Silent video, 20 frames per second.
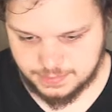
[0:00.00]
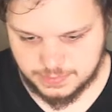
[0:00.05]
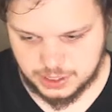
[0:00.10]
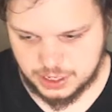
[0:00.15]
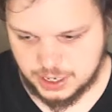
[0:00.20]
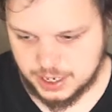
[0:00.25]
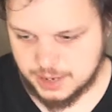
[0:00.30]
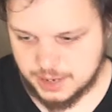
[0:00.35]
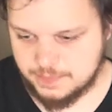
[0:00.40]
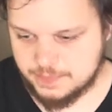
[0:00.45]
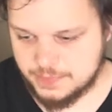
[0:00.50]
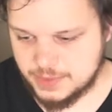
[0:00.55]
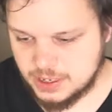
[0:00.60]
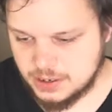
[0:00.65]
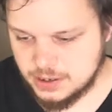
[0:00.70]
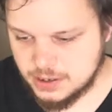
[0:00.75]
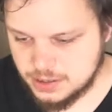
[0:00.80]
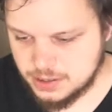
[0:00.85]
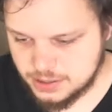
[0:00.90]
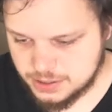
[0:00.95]
Okay,
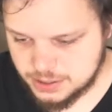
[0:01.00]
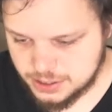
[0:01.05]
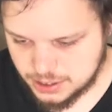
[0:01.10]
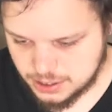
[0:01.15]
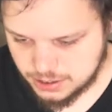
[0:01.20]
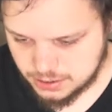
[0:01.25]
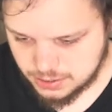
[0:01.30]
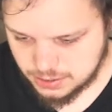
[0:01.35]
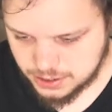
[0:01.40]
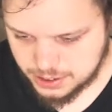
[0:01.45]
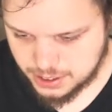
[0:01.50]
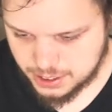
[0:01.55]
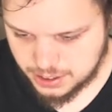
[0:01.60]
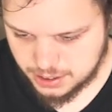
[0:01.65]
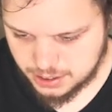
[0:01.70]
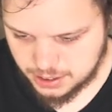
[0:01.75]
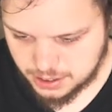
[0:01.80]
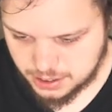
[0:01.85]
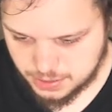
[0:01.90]
so again,